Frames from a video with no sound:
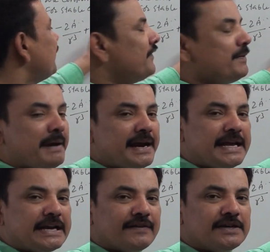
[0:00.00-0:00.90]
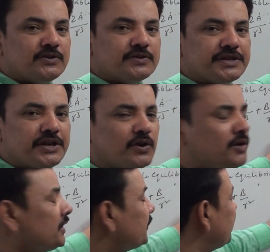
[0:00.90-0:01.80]
We made equal to 0.
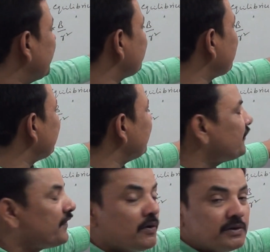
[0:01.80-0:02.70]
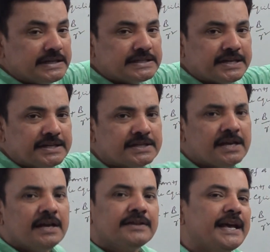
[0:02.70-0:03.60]
Thereby we found distance.
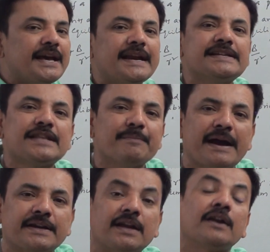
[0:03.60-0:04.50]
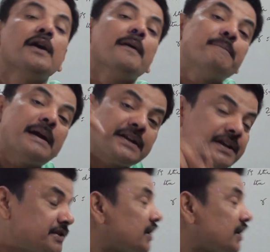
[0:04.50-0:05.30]
There ends the matter. But he is